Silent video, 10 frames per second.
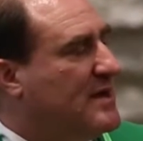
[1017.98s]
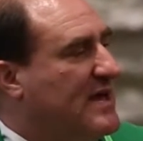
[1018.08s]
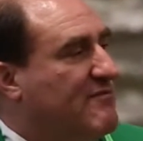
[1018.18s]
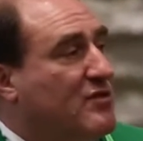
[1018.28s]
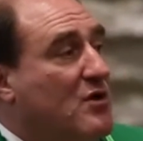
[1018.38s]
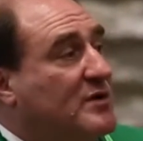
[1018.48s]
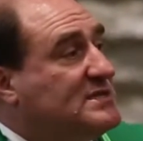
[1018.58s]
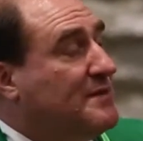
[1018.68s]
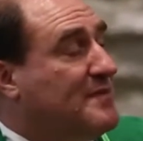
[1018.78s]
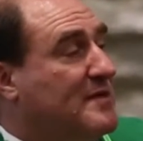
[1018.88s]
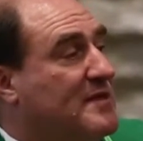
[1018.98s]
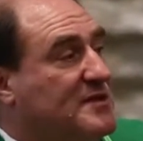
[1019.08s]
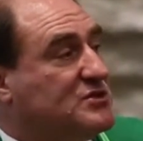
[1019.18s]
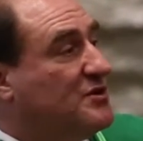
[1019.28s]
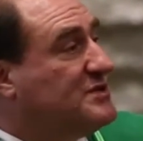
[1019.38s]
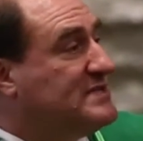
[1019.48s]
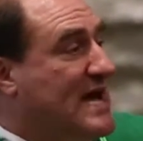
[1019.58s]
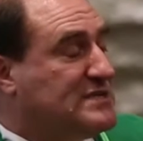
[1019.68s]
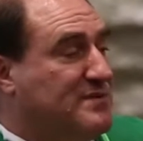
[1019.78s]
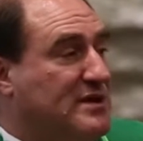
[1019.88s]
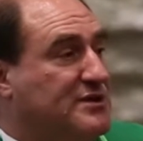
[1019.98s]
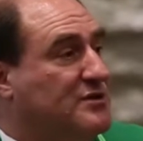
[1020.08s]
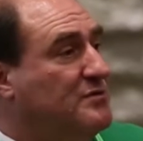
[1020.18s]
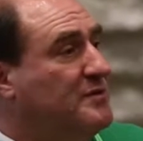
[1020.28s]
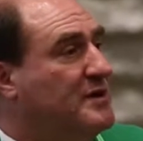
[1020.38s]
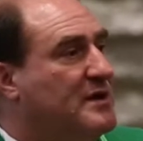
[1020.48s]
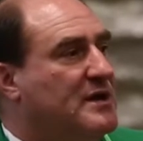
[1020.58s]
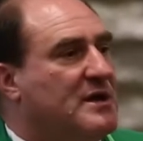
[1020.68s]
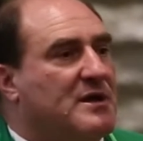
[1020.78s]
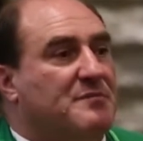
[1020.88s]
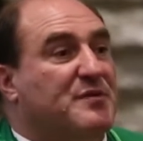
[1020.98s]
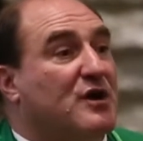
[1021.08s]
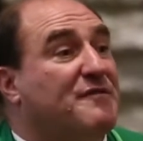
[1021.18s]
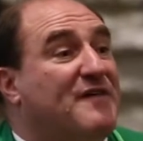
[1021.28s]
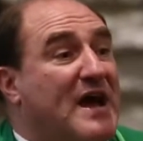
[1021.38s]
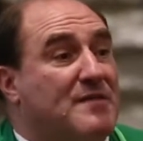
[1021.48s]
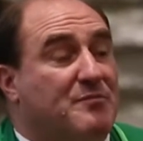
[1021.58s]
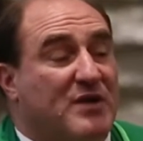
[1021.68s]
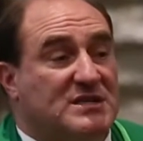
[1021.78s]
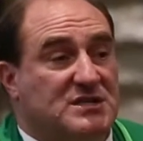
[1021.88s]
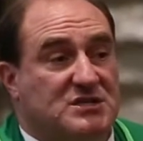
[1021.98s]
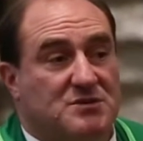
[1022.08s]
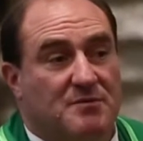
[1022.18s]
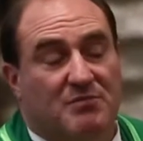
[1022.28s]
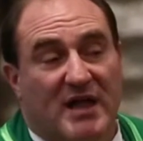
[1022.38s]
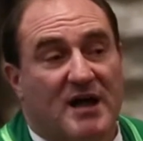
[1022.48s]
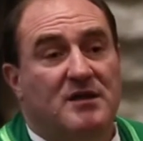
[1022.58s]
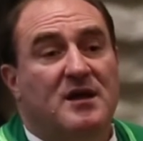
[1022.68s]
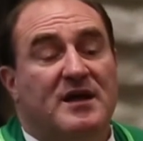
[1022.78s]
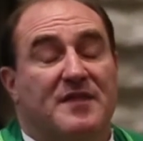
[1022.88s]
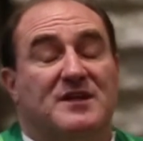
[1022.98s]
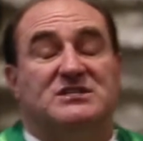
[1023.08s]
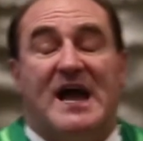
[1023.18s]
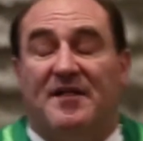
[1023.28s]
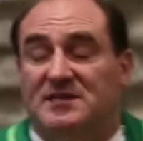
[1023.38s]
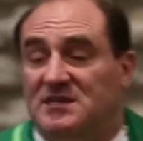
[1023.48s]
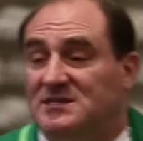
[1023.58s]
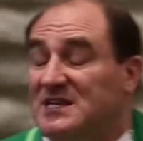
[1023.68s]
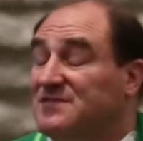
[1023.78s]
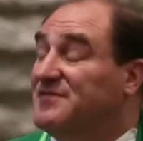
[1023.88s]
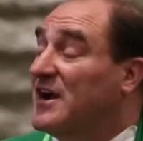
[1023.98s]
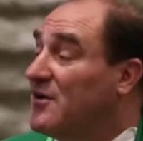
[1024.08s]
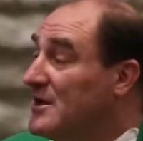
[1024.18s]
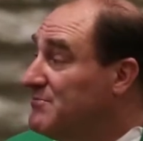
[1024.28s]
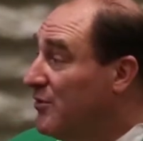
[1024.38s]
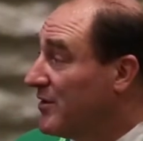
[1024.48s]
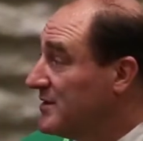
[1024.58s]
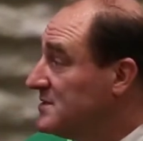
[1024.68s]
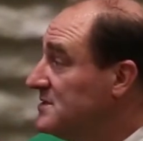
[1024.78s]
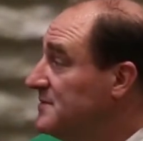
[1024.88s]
Even though it's something that the church has asked me to do, purifying the precious blood in the chalices is very important.